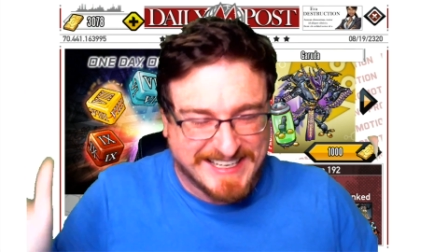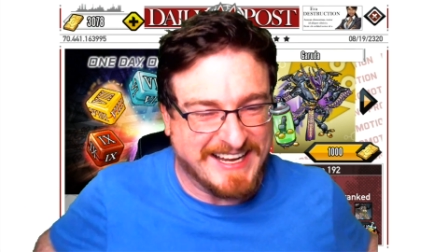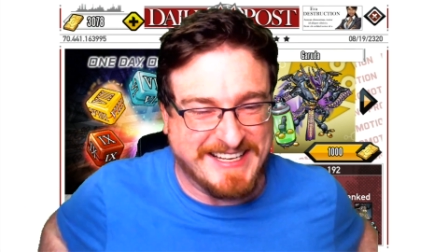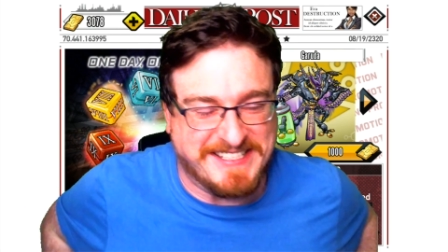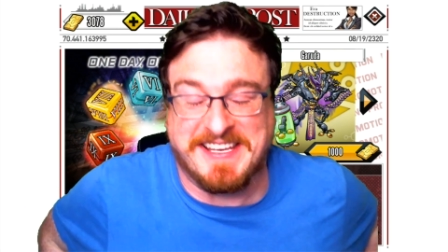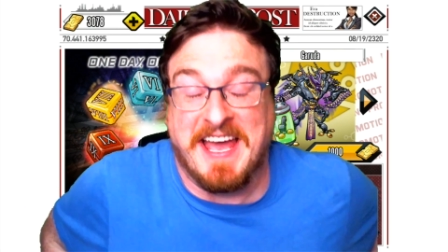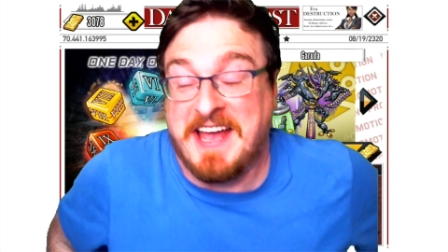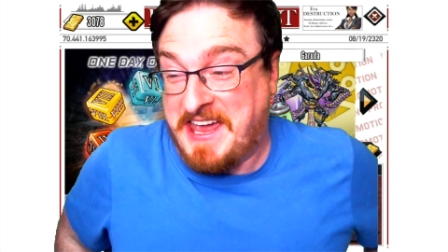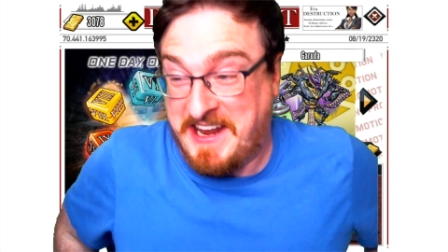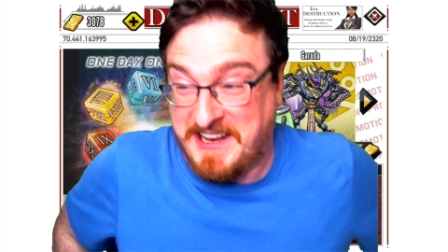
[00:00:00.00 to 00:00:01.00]
I just can't
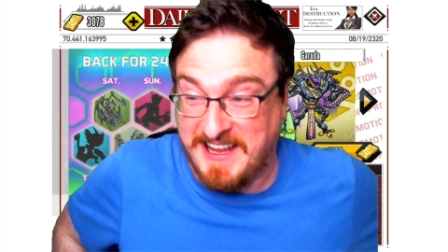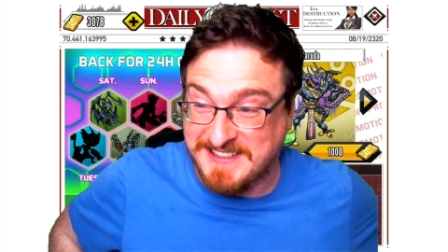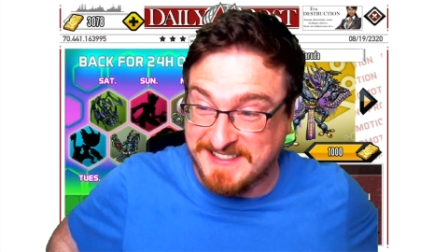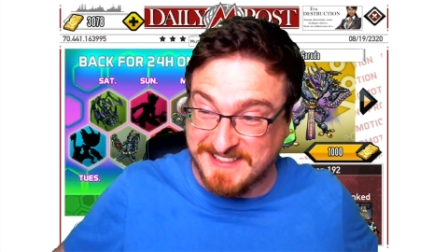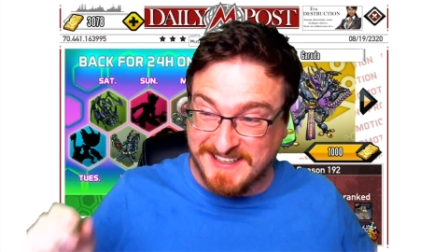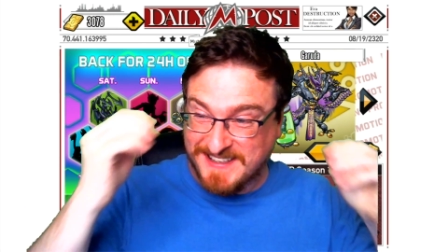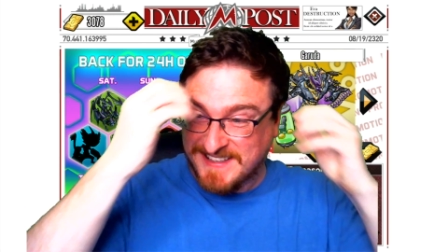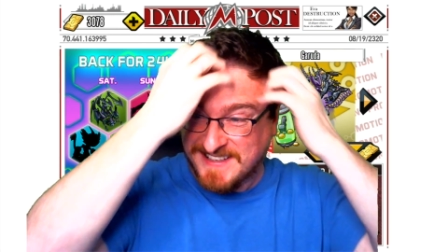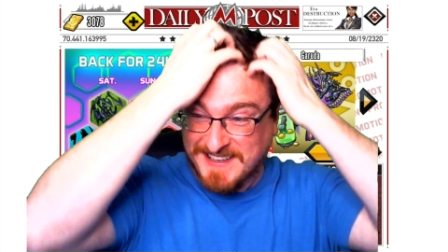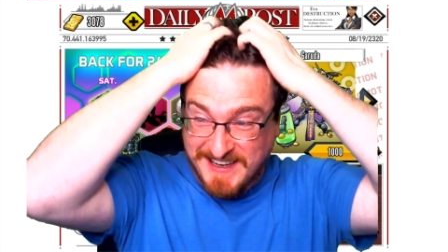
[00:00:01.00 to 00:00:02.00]
get it. It's, it's